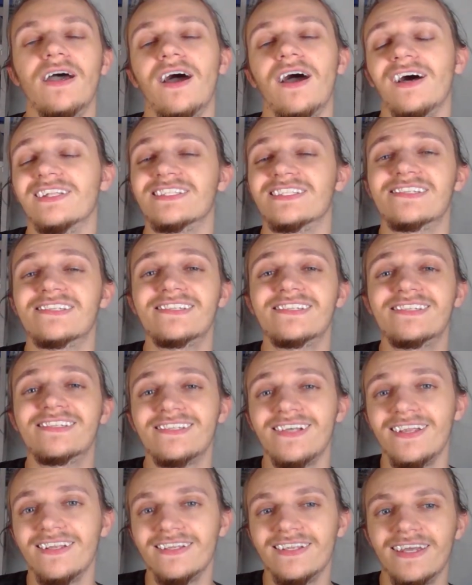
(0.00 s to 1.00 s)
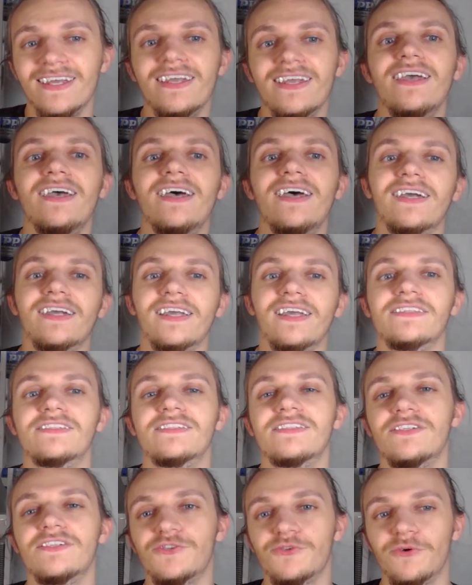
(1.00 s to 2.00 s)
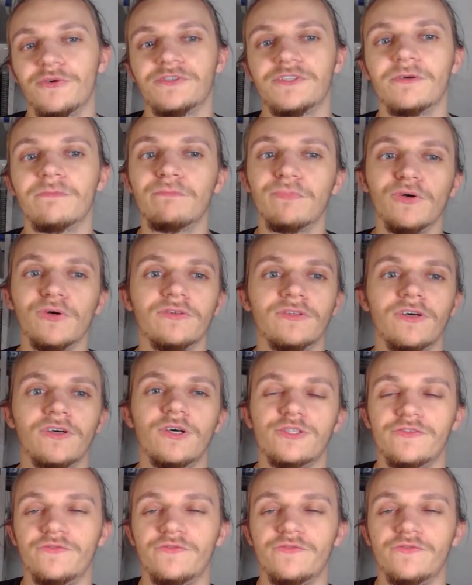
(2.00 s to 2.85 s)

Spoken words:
on Sunday against the Georgia Bulldogs.